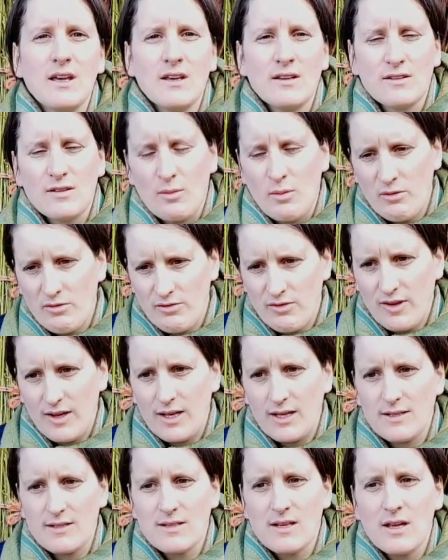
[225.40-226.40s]
Some have
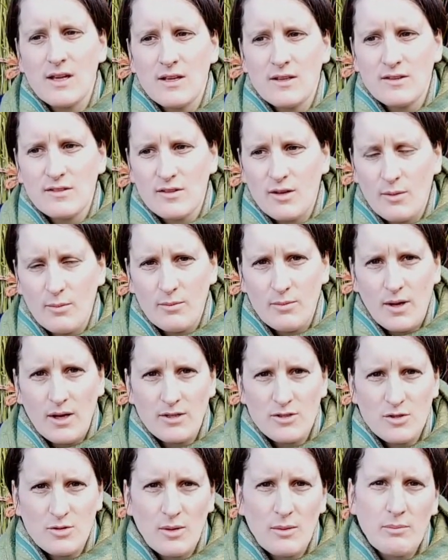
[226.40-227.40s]
failed, some are
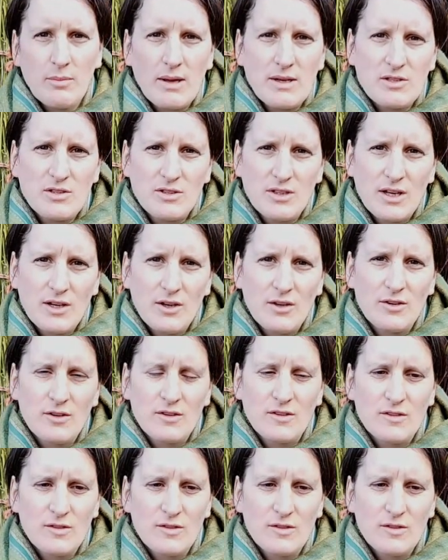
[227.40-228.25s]
doing better than others.